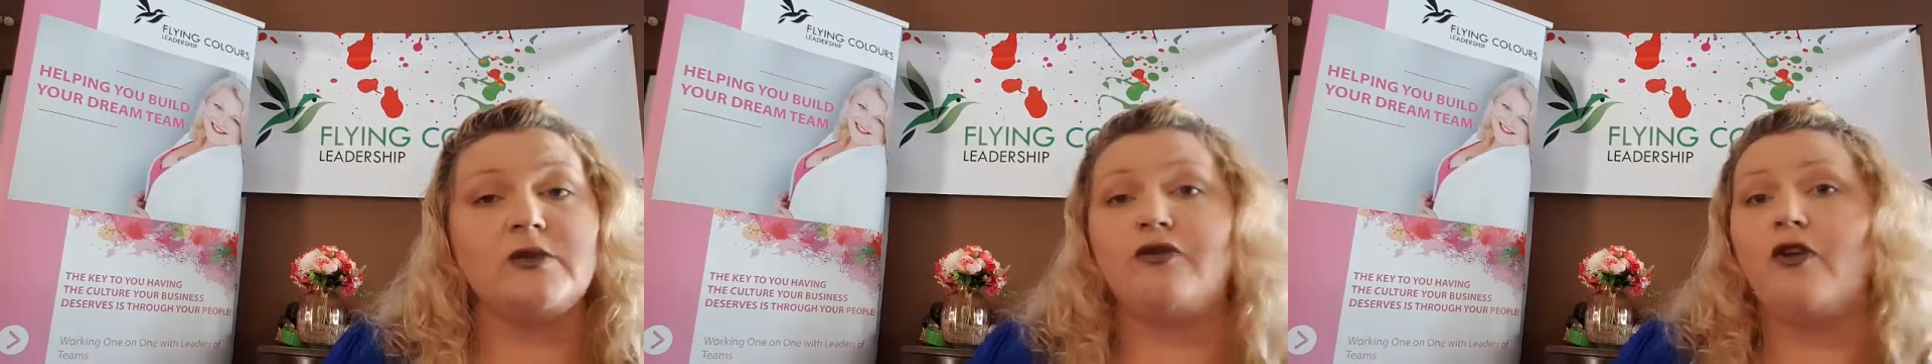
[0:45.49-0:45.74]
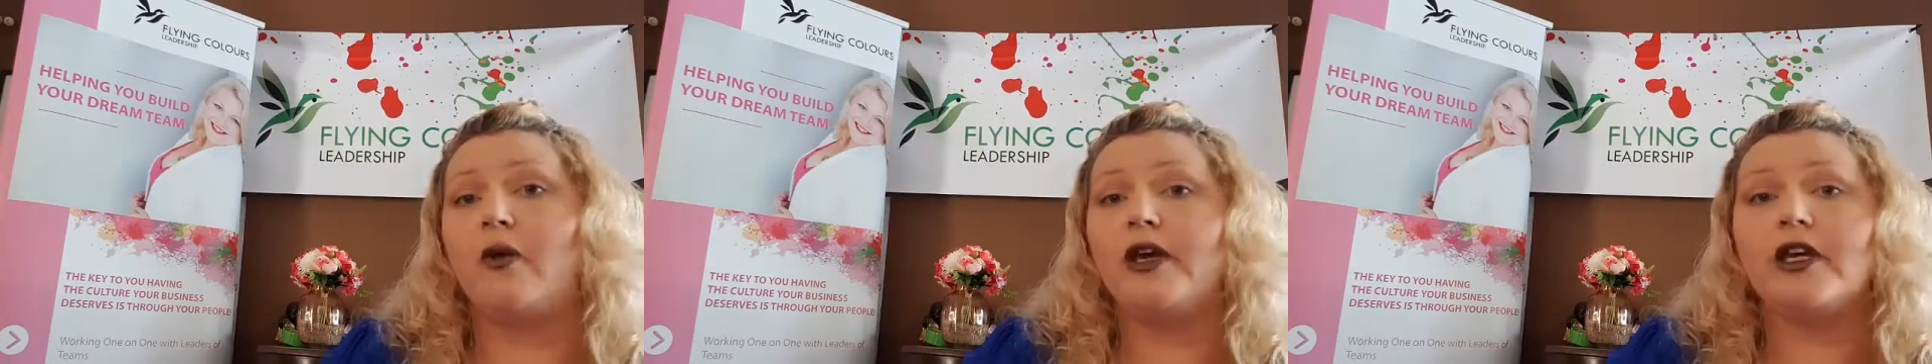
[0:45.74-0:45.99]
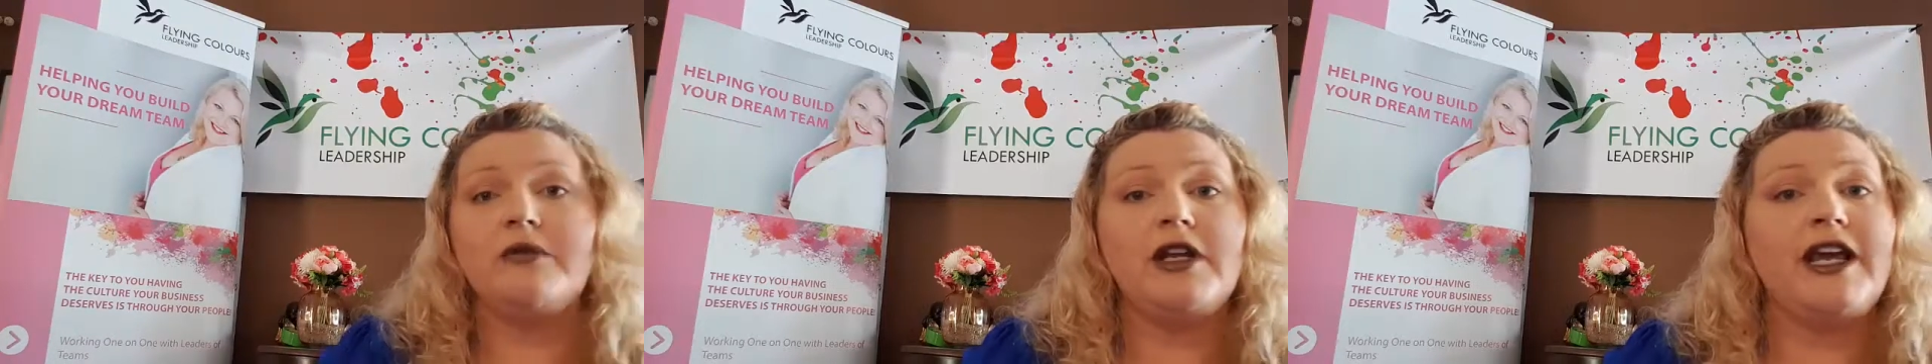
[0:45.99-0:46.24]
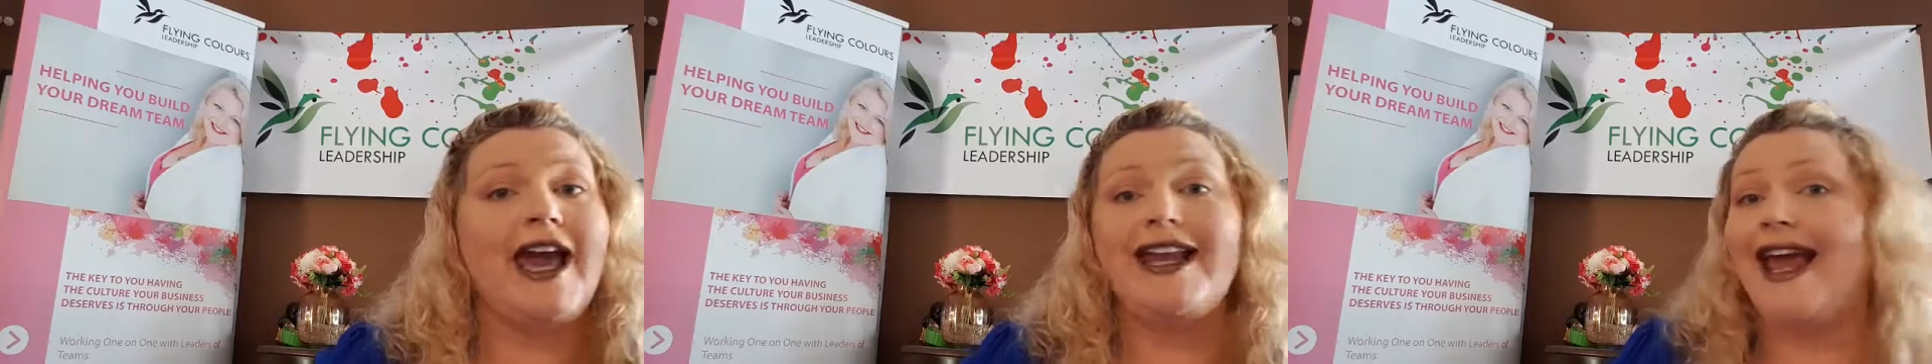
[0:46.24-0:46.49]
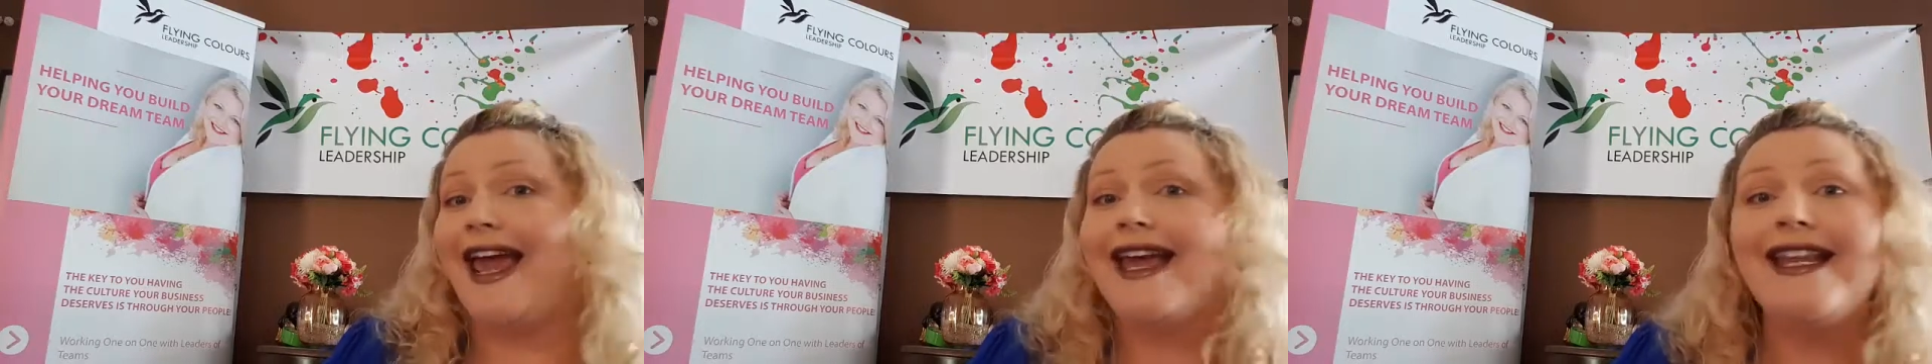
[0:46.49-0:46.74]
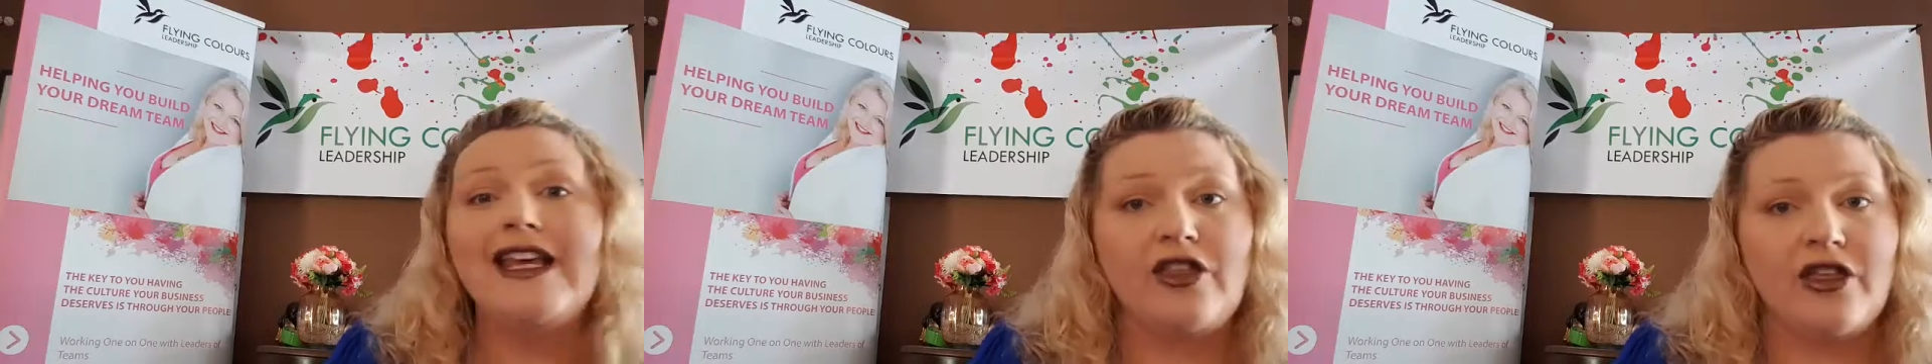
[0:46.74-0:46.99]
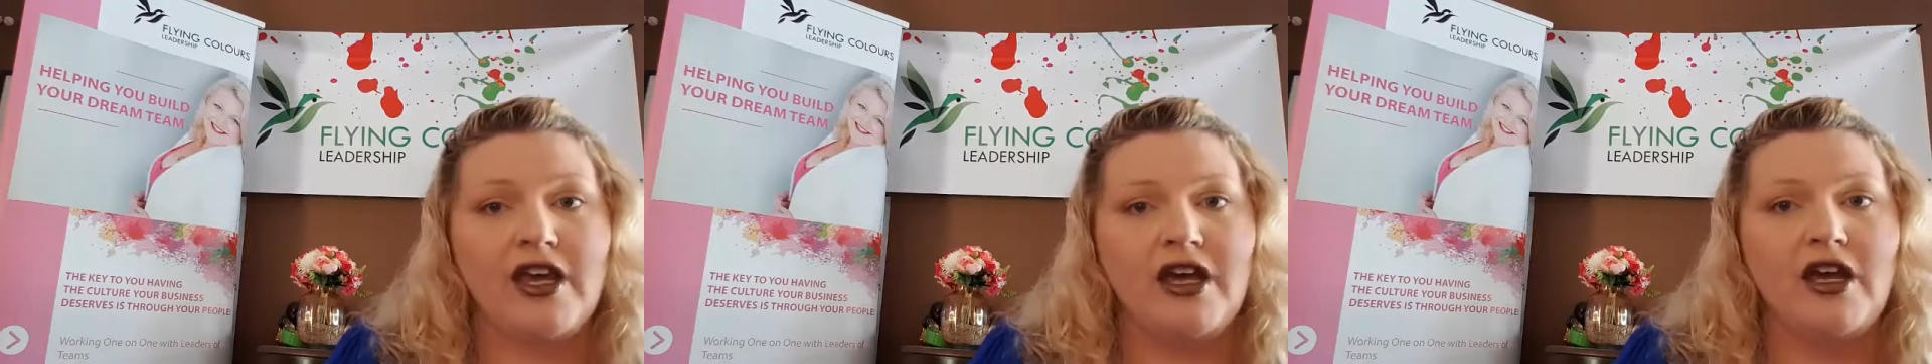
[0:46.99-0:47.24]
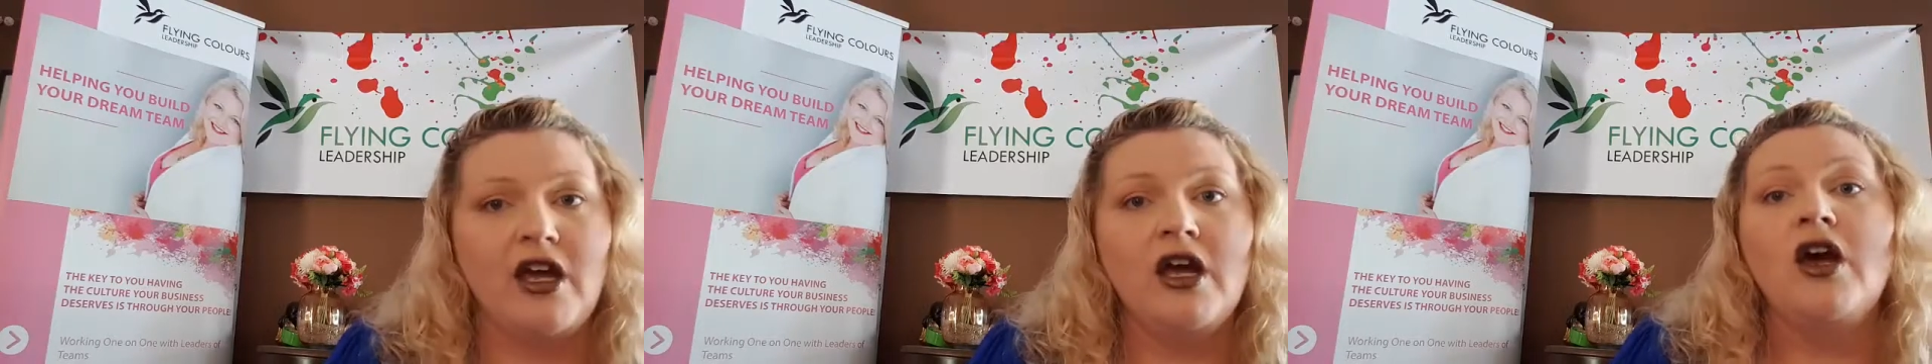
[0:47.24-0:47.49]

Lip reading: before we communicate anything,